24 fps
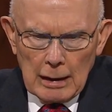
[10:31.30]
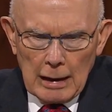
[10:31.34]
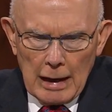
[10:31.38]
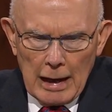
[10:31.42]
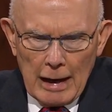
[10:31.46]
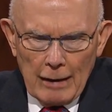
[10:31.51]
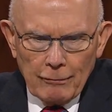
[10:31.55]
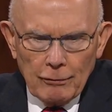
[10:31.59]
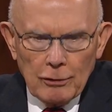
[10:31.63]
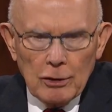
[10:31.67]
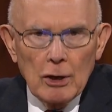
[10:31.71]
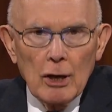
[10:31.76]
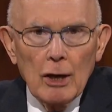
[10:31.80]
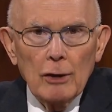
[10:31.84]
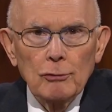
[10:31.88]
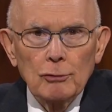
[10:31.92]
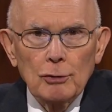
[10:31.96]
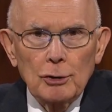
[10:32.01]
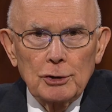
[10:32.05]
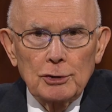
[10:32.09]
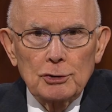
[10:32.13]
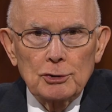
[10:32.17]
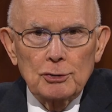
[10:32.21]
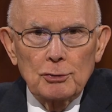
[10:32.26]
At the
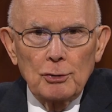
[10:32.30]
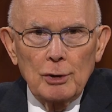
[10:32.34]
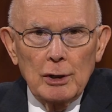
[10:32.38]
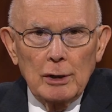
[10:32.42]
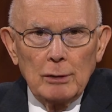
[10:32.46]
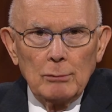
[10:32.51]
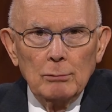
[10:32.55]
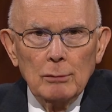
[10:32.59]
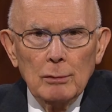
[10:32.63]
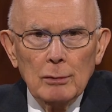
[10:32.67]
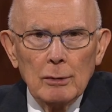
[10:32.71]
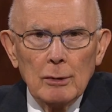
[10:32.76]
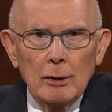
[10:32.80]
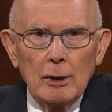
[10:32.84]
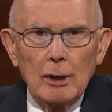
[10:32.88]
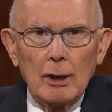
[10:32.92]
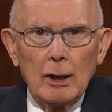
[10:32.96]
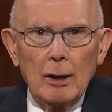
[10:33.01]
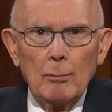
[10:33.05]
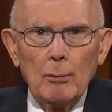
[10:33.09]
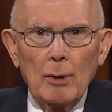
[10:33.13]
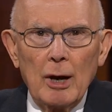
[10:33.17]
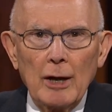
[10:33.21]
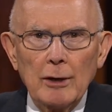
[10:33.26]
other extreme,
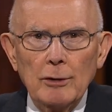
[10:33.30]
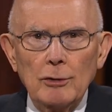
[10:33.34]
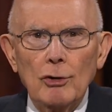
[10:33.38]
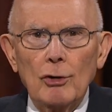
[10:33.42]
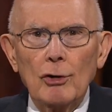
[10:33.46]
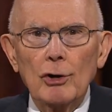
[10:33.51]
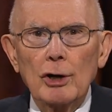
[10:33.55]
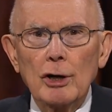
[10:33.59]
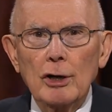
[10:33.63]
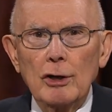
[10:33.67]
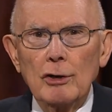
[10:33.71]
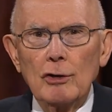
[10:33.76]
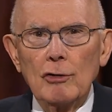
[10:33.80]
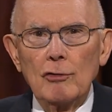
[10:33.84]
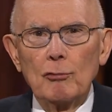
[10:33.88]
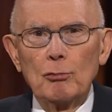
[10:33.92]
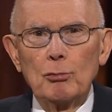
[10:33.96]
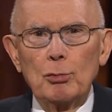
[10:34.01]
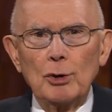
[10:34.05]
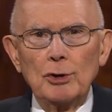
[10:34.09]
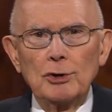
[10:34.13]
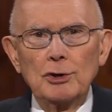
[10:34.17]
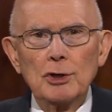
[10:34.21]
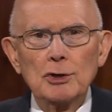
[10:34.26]
a minority
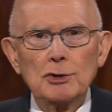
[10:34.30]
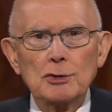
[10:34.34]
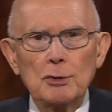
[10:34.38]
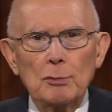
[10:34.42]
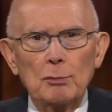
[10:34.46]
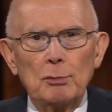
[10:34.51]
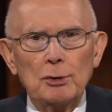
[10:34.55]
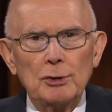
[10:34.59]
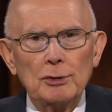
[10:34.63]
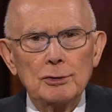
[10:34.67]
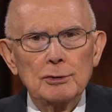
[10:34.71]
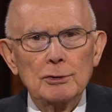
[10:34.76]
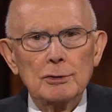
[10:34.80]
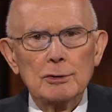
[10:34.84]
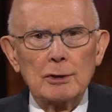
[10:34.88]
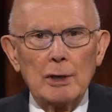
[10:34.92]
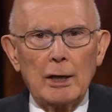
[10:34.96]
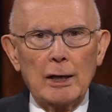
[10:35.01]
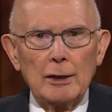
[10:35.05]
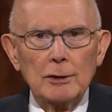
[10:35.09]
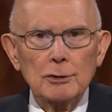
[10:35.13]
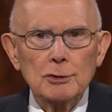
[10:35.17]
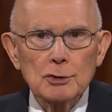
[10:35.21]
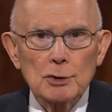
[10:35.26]
of participants
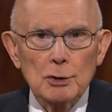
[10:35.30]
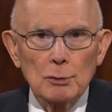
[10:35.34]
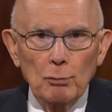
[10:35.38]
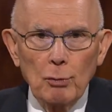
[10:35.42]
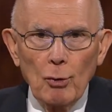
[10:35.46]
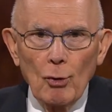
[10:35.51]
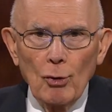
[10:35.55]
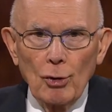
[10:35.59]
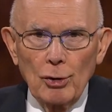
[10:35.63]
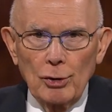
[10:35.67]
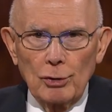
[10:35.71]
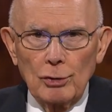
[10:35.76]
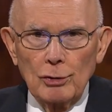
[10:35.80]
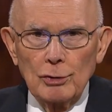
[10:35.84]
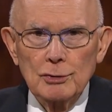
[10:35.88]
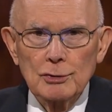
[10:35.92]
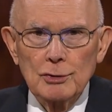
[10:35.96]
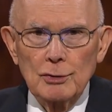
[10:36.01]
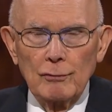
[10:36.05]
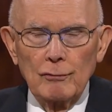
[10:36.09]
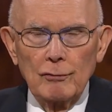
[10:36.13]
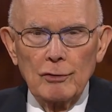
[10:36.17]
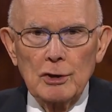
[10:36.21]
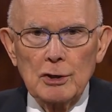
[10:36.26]
and
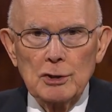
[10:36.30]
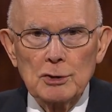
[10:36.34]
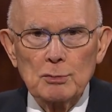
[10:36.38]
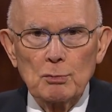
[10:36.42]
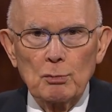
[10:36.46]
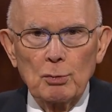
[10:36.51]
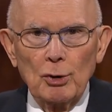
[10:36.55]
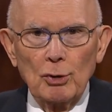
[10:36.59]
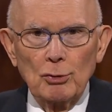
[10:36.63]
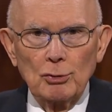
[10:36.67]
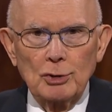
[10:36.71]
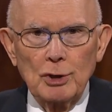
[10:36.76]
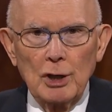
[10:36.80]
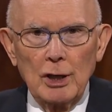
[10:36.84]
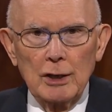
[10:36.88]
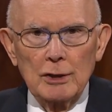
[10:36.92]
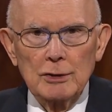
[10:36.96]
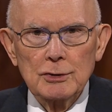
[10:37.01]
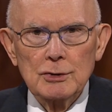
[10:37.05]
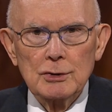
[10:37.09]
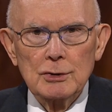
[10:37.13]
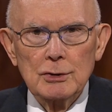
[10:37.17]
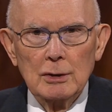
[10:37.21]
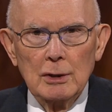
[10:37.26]
supporters of these
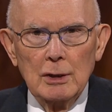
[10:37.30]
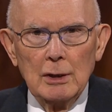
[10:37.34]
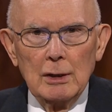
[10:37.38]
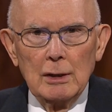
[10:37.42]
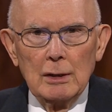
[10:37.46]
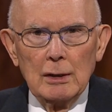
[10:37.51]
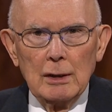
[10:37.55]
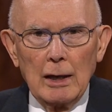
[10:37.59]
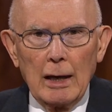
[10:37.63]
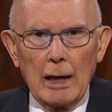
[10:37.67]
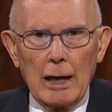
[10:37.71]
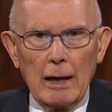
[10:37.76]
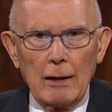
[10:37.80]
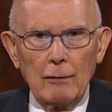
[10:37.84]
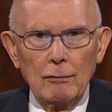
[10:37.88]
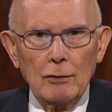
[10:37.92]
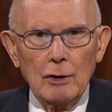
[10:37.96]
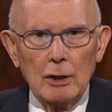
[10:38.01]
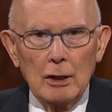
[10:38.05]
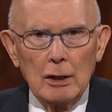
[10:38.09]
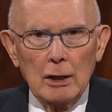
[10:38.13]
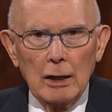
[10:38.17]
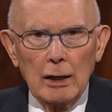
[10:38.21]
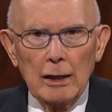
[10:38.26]
protests and
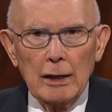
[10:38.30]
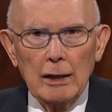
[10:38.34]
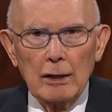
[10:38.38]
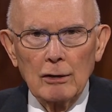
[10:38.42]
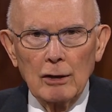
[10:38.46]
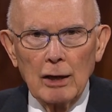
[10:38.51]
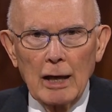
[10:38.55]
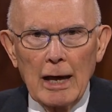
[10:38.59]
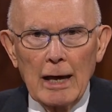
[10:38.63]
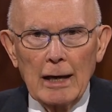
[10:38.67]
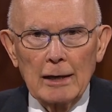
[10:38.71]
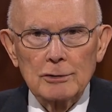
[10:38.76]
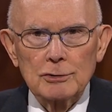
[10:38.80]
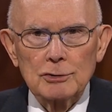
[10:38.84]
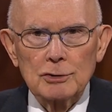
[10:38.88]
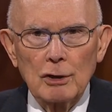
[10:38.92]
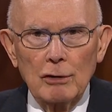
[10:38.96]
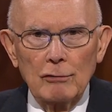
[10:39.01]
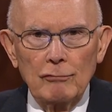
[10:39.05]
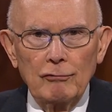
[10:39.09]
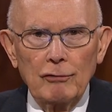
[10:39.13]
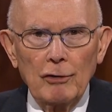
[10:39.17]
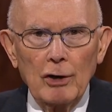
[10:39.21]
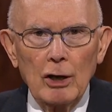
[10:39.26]
the illegal acts
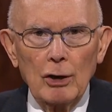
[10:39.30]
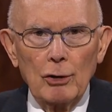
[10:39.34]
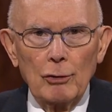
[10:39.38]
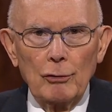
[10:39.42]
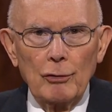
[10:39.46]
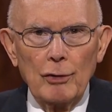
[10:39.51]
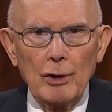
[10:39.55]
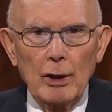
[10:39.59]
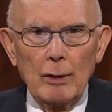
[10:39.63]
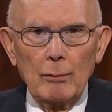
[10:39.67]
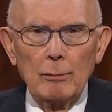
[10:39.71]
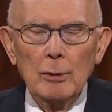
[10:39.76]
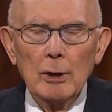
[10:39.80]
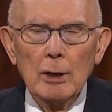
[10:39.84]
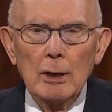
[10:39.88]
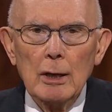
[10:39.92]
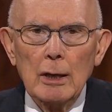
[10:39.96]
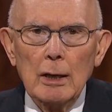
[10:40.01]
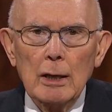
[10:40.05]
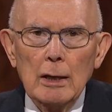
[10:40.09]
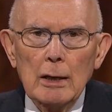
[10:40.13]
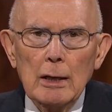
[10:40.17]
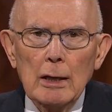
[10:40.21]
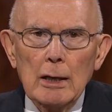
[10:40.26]
that followed them
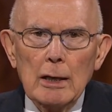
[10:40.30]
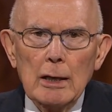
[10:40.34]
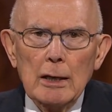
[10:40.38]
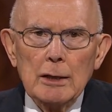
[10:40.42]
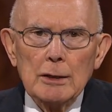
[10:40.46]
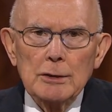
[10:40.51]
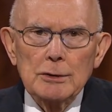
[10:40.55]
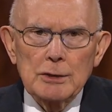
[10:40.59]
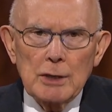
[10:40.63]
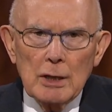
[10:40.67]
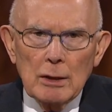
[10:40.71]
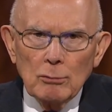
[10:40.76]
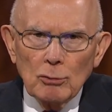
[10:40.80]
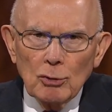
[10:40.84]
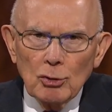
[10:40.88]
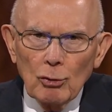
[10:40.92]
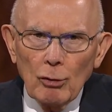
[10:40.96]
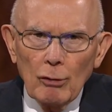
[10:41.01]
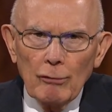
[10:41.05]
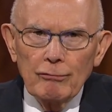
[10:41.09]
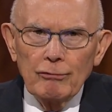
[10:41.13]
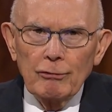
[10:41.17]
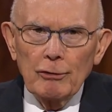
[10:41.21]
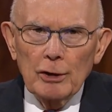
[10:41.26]
seem
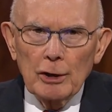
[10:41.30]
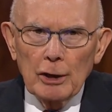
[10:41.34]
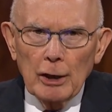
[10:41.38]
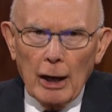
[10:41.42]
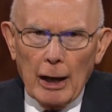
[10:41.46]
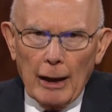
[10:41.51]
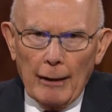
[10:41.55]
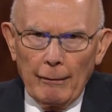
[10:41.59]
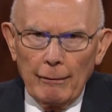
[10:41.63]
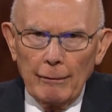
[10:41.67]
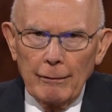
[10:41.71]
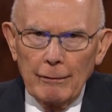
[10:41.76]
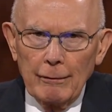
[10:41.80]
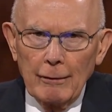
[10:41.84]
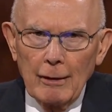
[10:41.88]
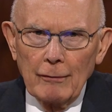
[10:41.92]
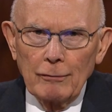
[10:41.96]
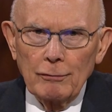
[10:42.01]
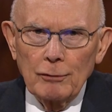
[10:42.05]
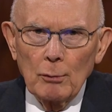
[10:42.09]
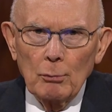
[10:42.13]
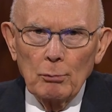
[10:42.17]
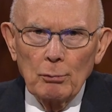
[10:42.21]
to have forgotten that the